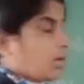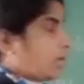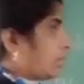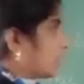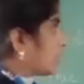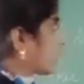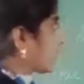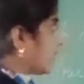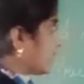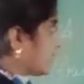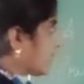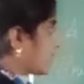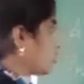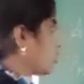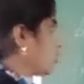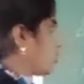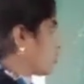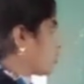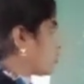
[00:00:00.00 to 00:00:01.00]
The
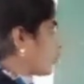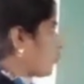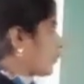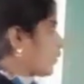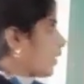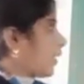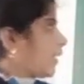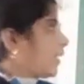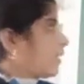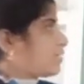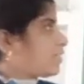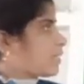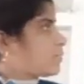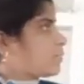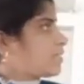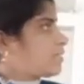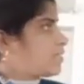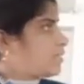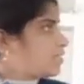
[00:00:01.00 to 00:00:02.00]
conductors, a
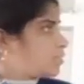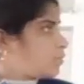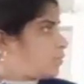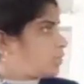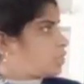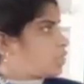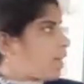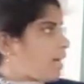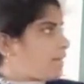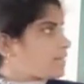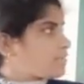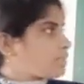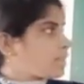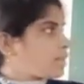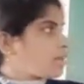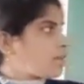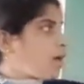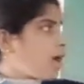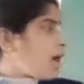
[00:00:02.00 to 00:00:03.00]
substance which has a
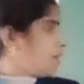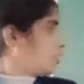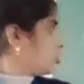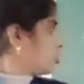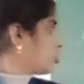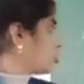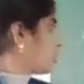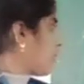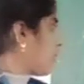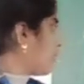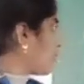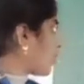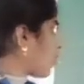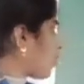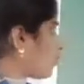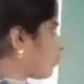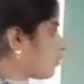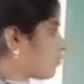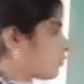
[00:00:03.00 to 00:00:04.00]
large number
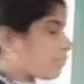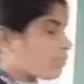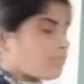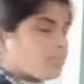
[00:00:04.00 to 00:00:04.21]
of